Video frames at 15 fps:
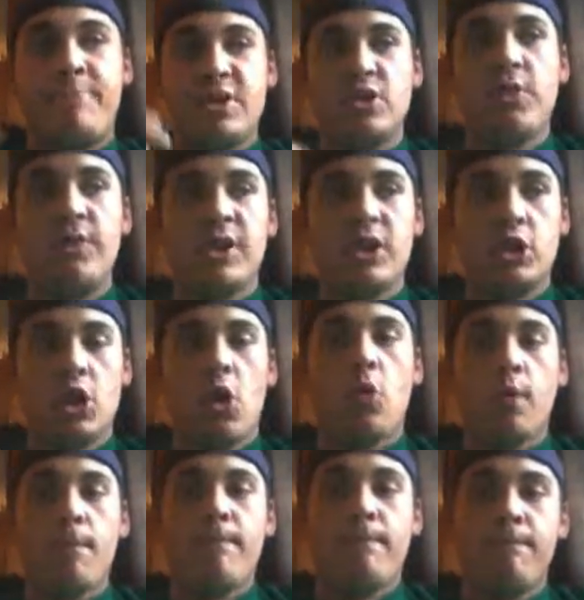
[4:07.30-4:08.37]
build the
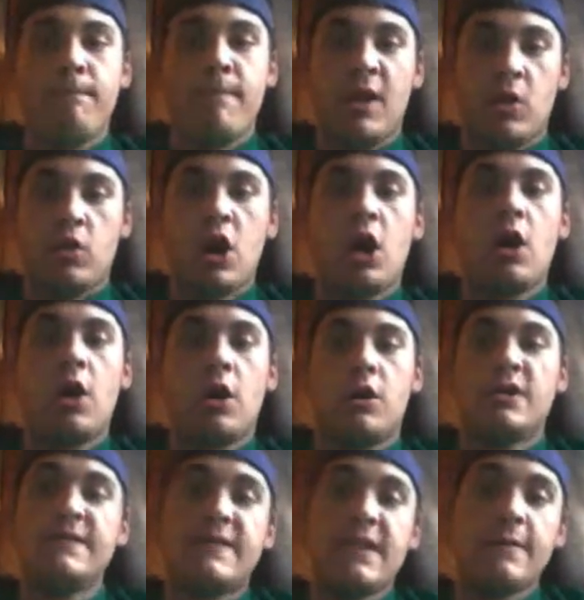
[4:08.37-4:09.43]
lower middle
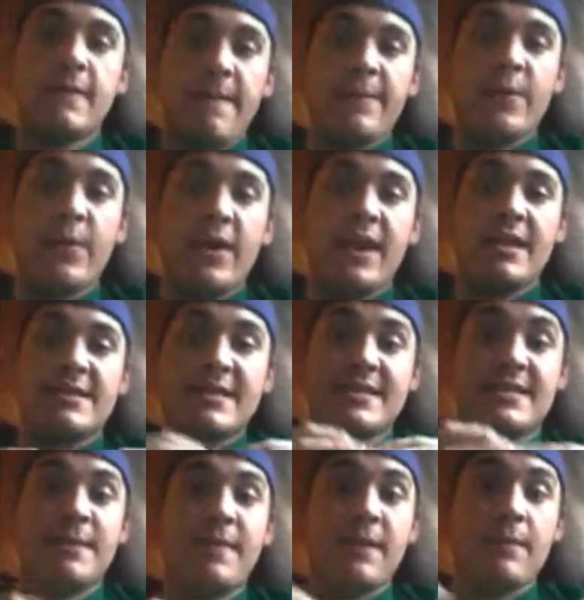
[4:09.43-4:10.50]
card of WWE to
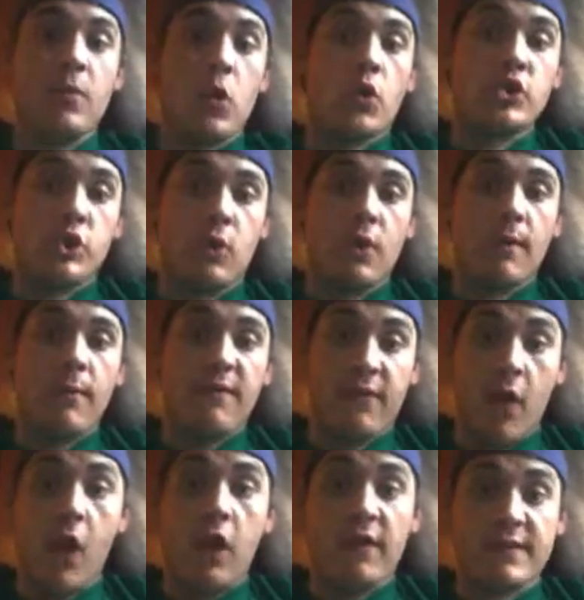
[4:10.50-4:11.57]
something more enjoyable
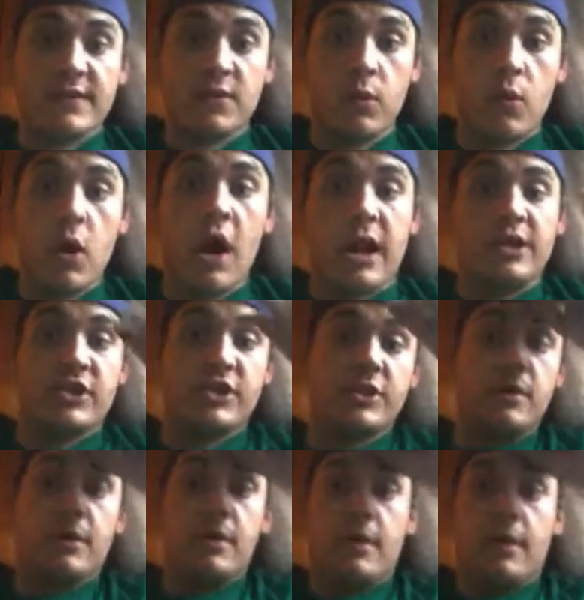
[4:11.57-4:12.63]
for all of us to
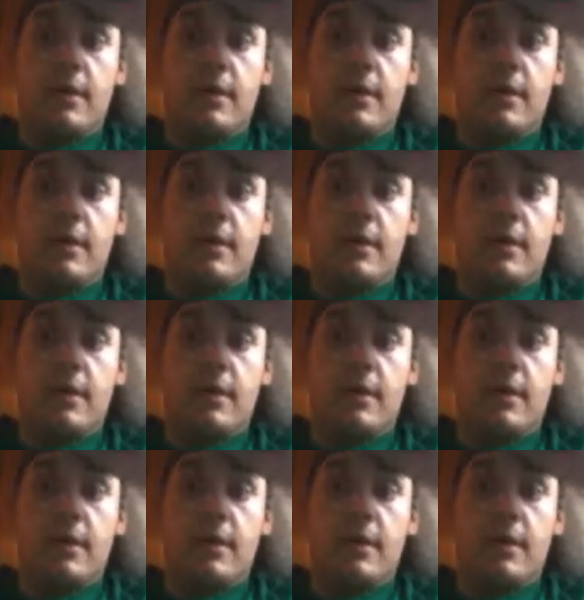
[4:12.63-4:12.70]
watch.